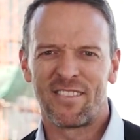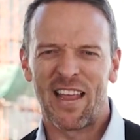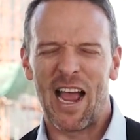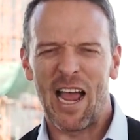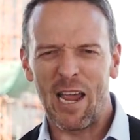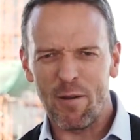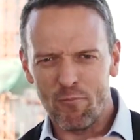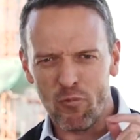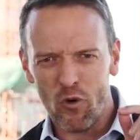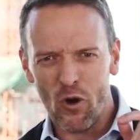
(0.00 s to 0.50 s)

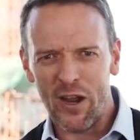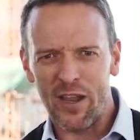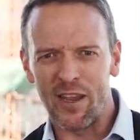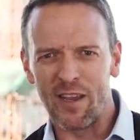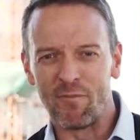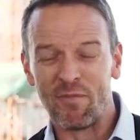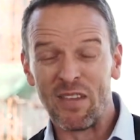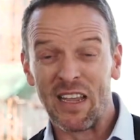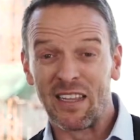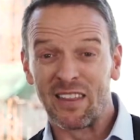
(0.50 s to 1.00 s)
I
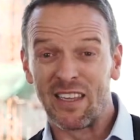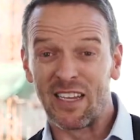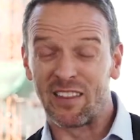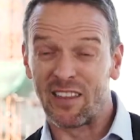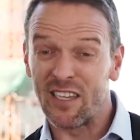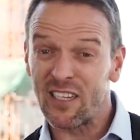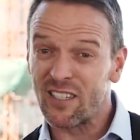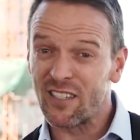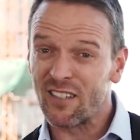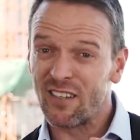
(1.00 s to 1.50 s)
pray that
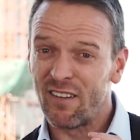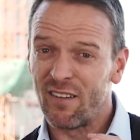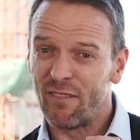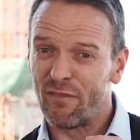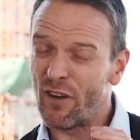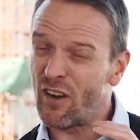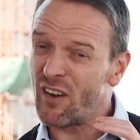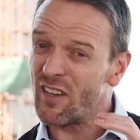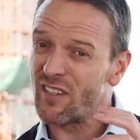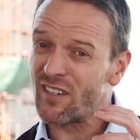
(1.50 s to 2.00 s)
this
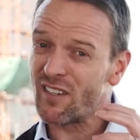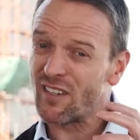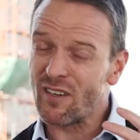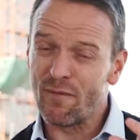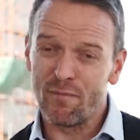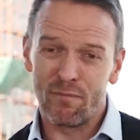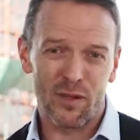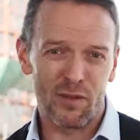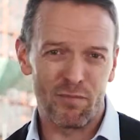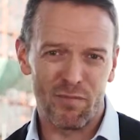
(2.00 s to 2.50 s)
very
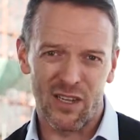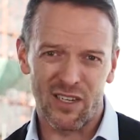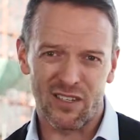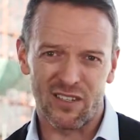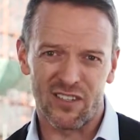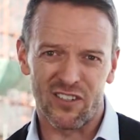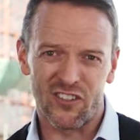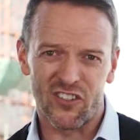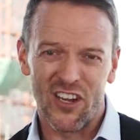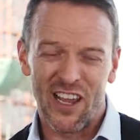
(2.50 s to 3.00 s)
simple
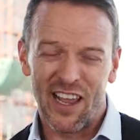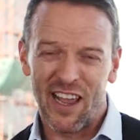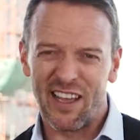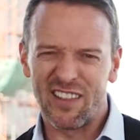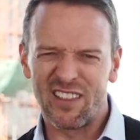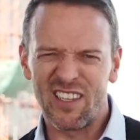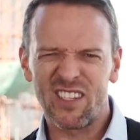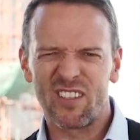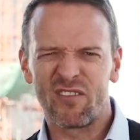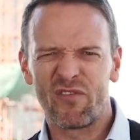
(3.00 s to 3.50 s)
message
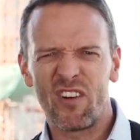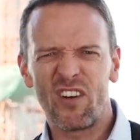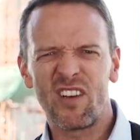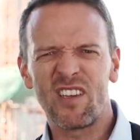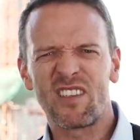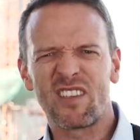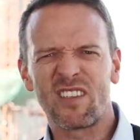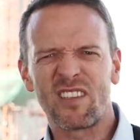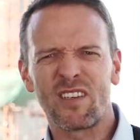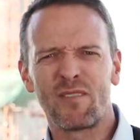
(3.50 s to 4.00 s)
and this very
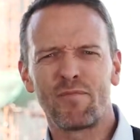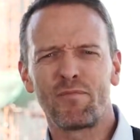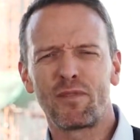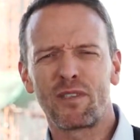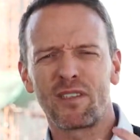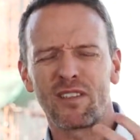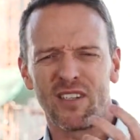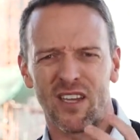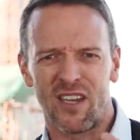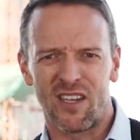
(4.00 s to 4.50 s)

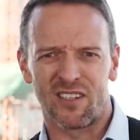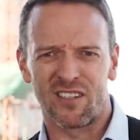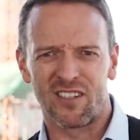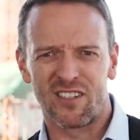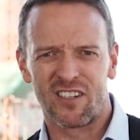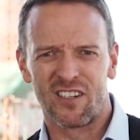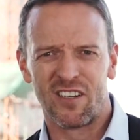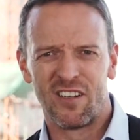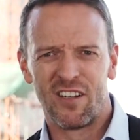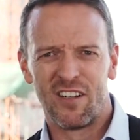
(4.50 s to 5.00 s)
simple
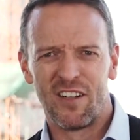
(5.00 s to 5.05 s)
test